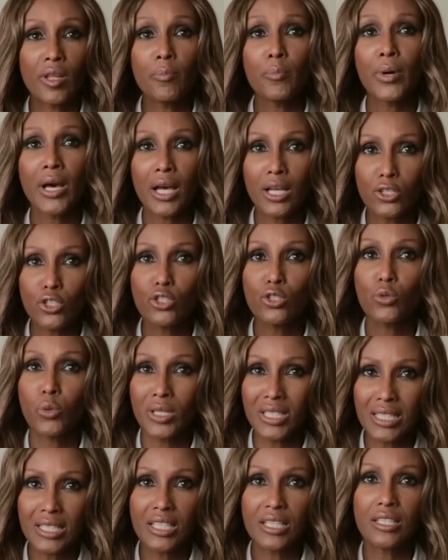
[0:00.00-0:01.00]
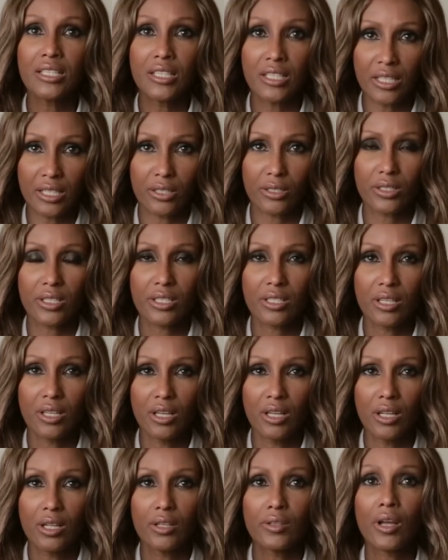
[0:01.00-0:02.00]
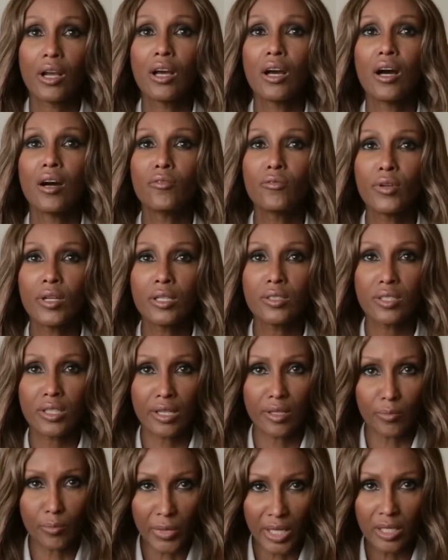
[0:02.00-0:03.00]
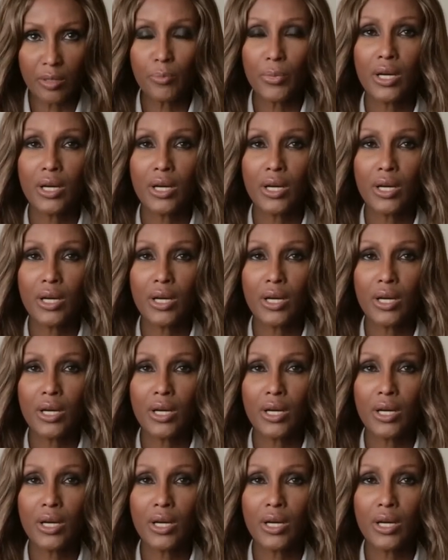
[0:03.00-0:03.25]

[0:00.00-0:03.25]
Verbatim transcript: the past 20 years, the conflict in many